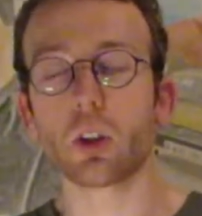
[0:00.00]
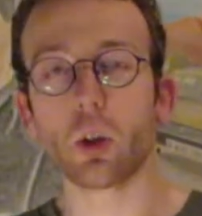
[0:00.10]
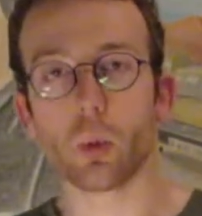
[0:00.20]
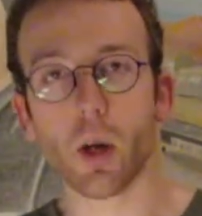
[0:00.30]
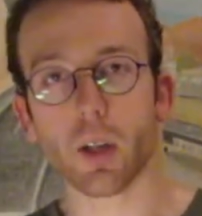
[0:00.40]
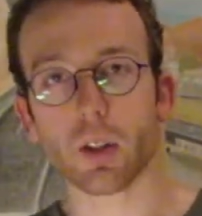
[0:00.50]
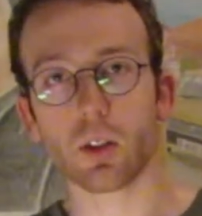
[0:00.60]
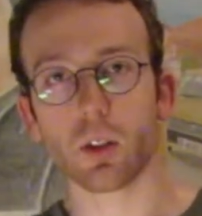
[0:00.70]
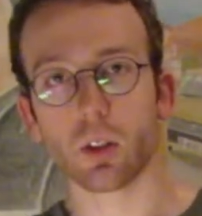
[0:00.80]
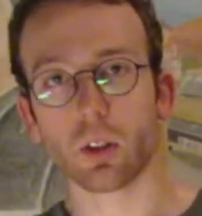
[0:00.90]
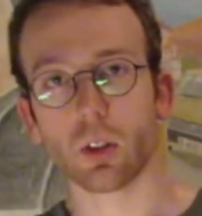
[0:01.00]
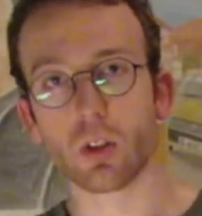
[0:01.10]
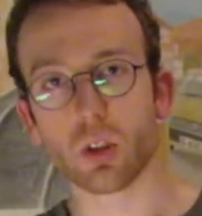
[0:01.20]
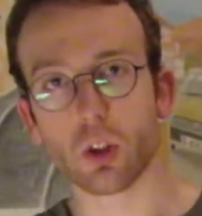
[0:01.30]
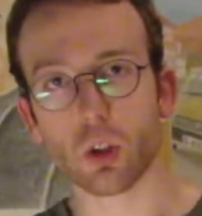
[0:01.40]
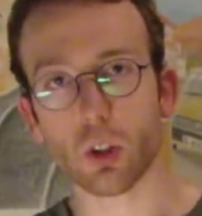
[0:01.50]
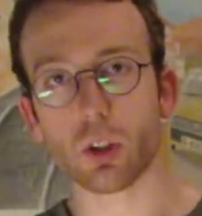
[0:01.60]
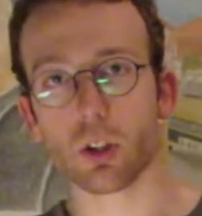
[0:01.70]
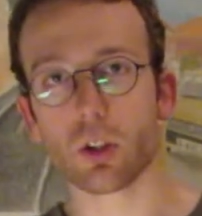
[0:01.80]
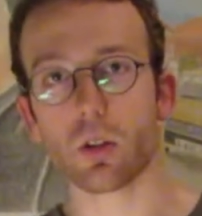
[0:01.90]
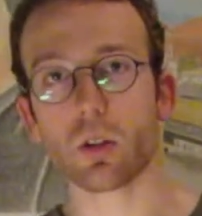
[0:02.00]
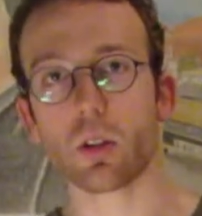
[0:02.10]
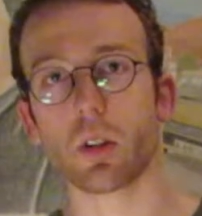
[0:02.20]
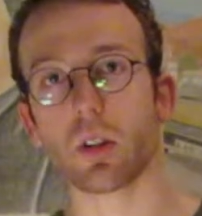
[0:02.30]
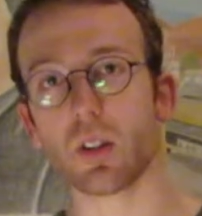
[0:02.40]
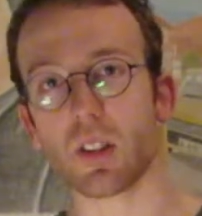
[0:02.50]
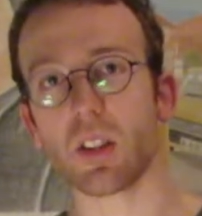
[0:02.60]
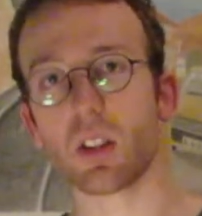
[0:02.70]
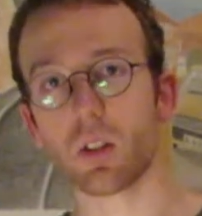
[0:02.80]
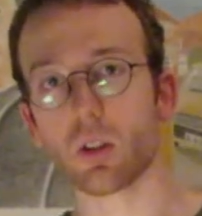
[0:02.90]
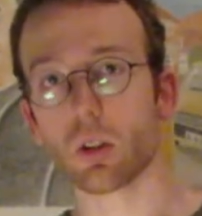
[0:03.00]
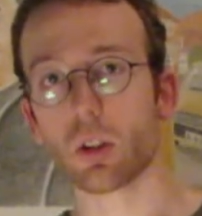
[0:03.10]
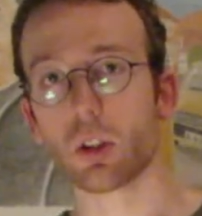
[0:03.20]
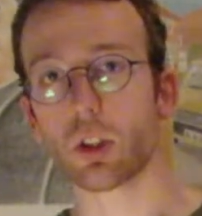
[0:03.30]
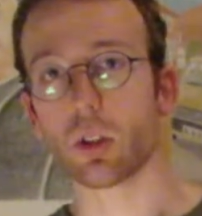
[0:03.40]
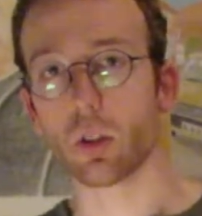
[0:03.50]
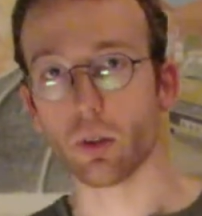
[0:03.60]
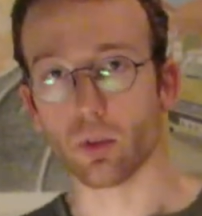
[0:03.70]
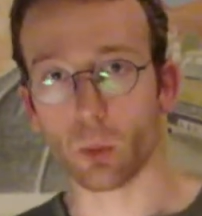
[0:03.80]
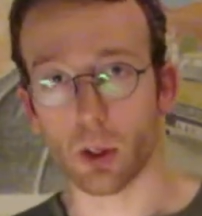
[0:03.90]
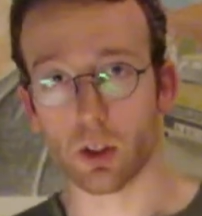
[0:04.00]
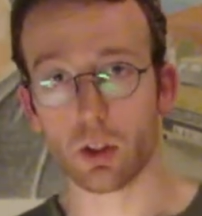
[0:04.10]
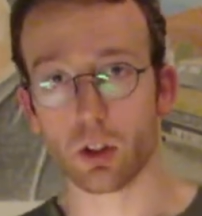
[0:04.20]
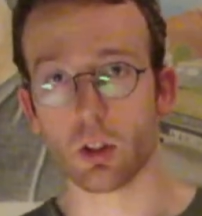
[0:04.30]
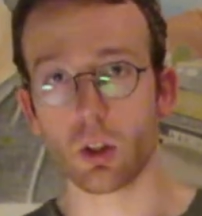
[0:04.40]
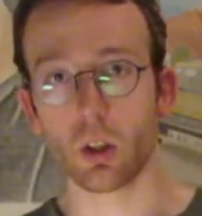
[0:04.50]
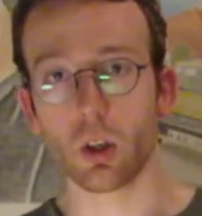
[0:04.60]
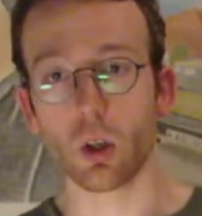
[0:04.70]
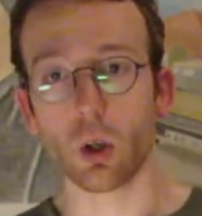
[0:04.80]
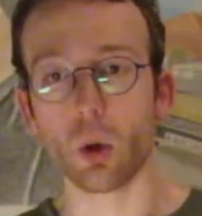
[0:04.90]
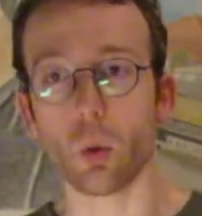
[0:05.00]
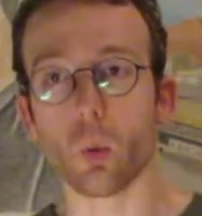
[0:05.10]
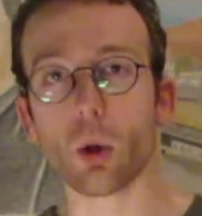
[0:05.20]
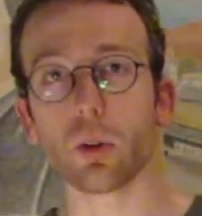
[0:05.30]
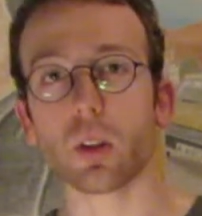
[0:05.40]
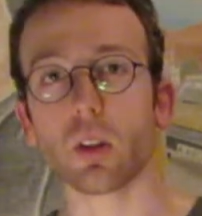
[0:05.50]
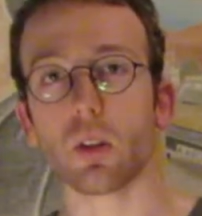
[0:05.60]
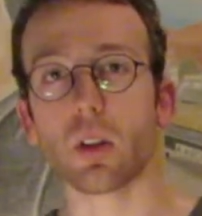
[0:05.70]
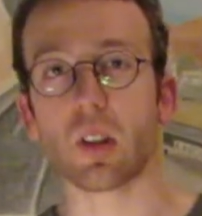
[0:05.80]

correct construction and deconstruction of which one can